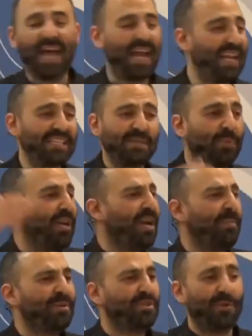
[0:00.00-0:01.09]
And let's just put a
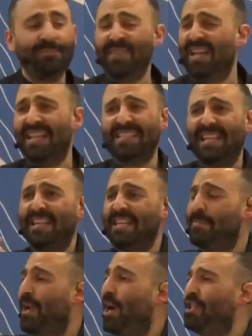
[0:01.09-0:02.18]
number to it. Let's say there needs
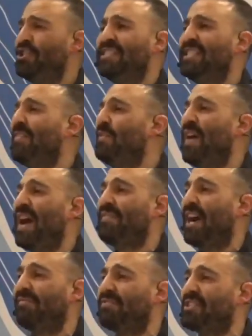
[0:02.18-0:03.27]
to be 175
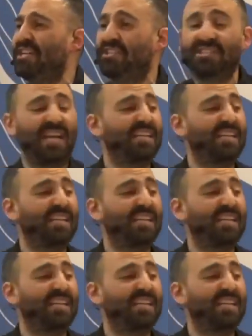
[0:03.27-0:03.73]
conversations.